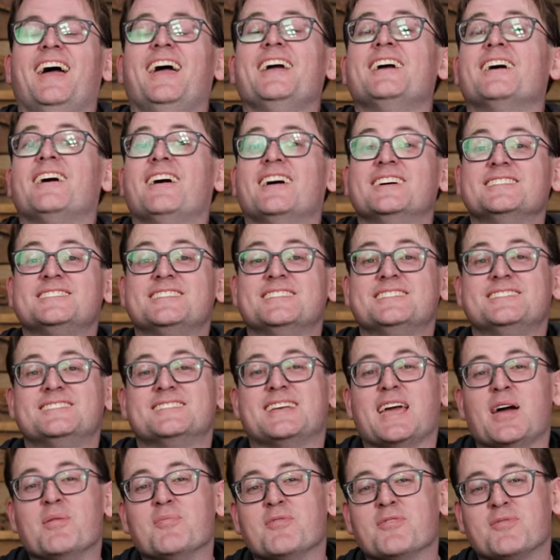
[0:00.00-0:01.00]
Hey guys, this
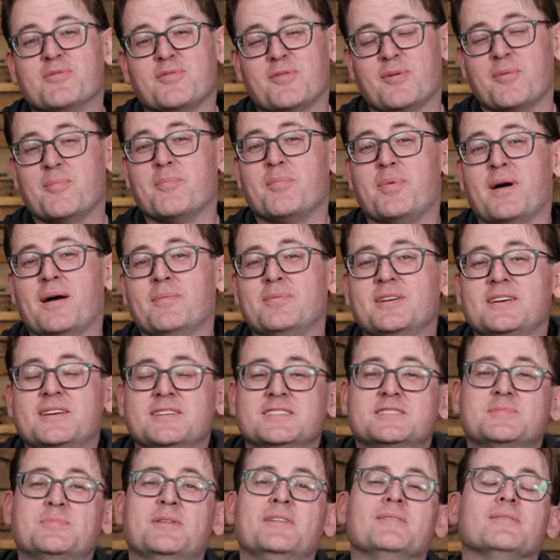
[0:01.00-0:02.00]
is Cameron from
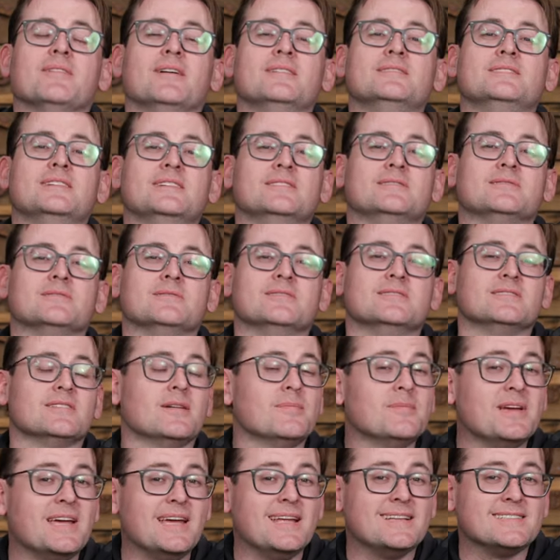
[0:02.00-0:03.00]
Barbecue Spit Rotisseries.
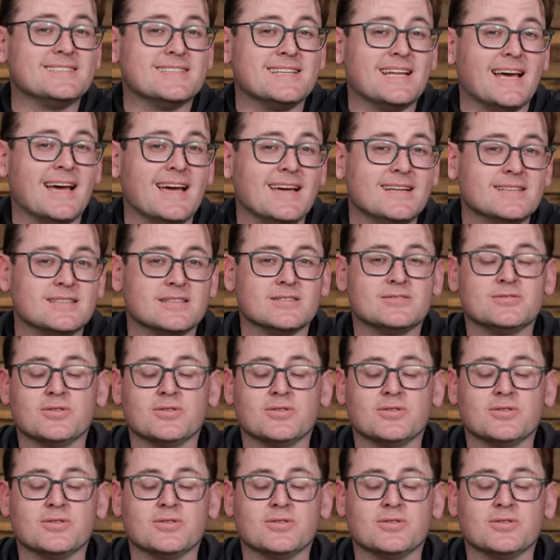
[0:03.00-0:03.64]
I'm here today to